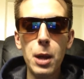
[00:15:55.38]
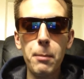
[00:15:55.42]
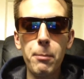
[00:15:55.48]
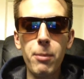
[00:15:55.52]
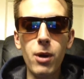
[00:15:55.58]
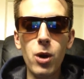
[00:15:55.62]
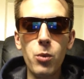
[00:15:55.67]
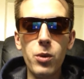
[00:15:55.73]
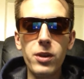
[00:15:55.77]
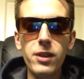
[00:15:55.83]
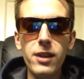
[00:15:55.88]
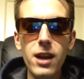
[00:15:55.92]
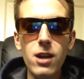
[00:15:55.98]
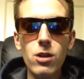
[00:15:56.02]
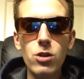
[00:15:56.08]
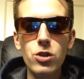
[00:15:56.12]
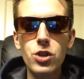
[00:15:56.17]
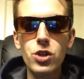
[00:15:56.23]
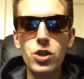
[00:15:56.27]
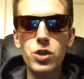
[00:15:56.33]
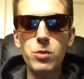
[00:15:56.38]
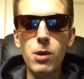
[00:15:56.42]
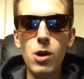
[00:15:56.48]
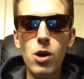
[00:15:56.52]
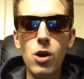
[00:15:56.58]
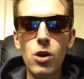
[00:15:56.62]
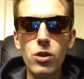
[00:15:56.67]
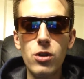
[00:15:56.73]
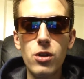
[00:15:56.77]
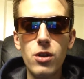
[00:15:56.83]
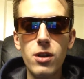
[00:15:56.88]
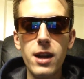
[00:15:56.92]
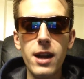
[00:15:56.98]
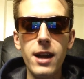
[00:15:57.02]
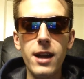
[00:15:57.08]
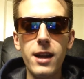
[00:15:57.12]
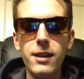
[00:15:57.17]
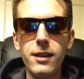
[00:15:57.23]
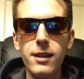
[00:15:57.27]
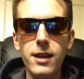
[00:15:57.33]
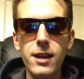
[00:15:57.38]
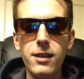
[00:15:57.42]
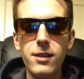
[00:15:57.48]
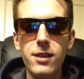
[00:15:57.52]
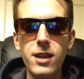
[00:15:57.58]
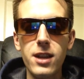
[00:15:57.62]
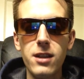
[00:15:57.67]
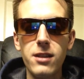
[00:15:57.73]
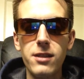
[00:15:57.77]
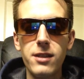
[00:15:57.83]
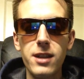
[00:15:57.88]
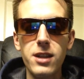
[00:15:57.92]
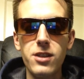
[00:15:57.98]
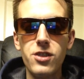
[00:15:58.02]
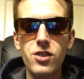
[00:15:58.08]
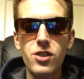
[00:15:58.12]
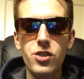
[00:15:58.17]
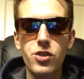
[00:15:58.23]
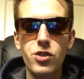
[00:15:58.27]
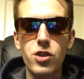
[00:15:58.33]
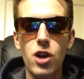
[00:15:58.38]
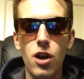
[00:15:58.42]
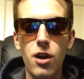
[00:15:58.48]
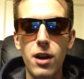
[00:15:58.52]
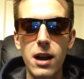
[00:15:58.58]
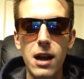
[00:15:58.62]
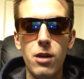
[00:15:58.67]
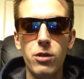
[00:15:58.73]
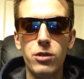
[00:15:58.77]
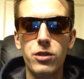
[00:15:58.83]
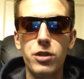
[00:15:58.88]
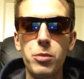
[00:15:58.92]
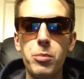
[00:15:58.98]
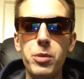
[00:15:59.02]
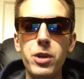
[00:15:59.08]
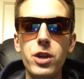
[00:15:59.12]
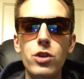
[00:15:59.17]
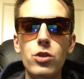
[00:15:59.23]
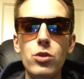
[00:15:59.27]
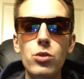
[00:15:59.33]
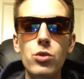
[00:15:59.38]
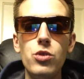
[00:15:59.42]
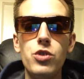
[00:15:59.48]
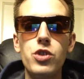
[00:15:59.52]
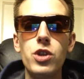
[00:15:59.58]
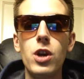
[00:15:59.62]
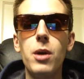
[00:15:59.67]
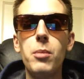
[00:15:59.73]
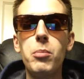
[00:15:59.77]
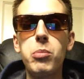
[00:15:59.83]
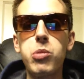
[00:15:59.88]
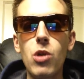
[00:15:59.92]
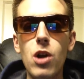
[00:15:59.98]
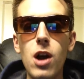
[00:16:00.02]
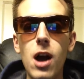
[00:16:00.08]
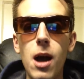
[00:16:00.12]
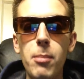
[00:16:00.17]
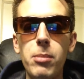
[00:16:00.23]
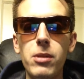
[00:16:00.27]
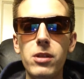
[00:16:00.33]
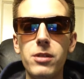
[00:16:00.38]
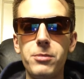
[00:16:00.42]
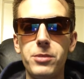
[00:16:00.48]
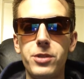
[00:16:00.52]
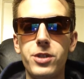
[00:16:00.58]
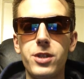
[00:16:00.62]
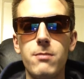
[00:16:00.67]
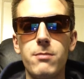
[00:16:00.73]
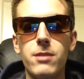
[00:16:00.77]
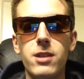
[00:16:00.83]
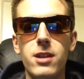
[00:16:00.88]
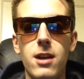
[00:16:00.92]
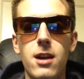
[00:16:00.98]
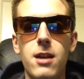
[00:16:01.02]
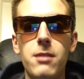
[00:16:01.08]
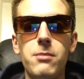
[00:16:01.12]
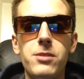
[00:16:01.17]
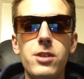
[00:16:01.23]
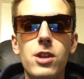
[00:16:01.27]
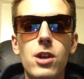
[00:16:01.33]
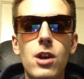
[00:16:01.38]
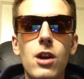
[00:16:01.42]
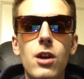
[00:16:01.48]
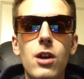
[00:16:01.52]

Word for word: But when they're smaller and they, they, they just turn out to be huge problems sometimes,